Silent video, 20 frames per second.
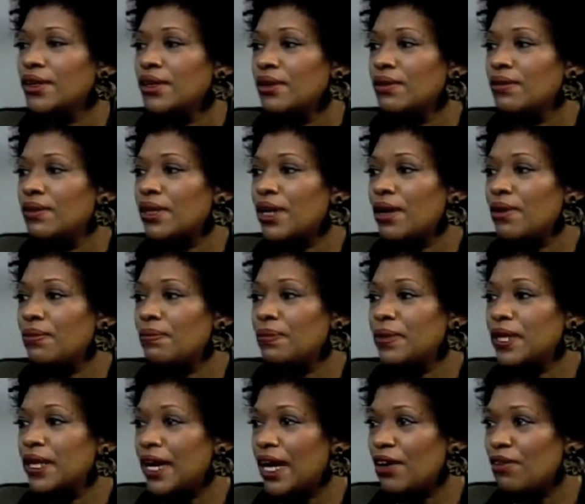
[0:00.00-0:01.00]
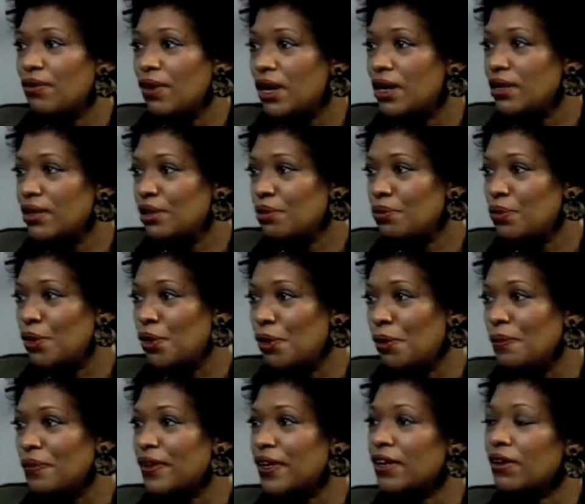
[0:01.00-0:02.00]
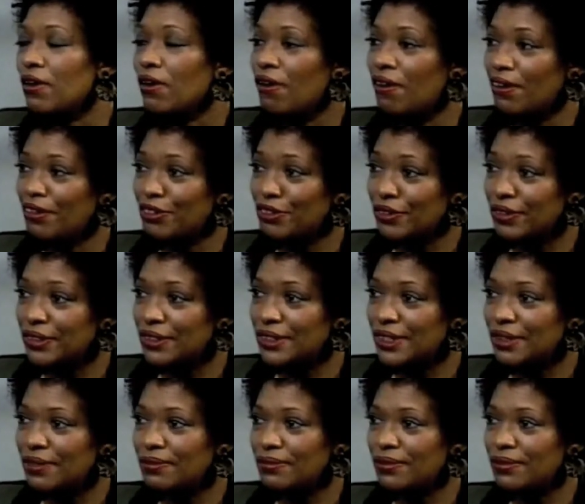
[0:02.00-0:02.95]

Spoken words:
When I began writing the poems, I called her and said,